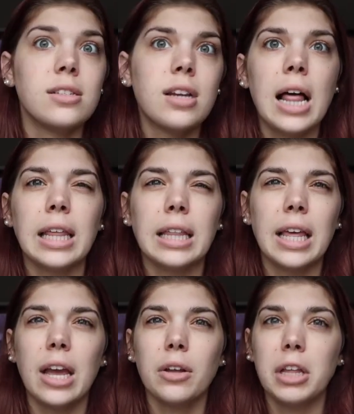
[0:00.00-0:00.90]
It's not like
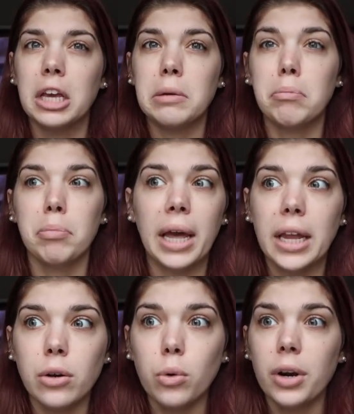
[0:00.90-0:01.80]
they like
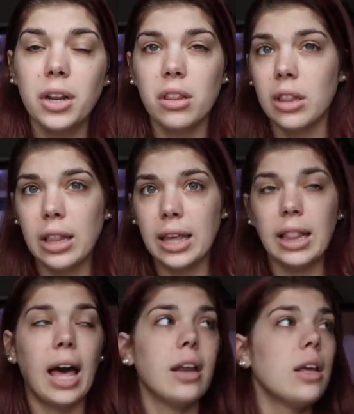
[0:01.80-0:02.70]
bite or anything like
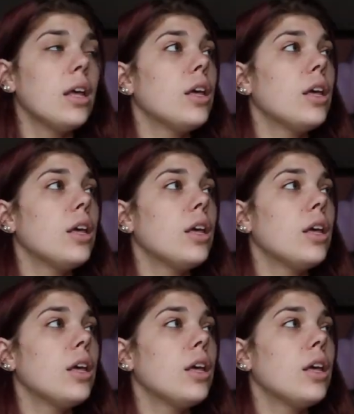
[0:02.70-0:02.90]
that.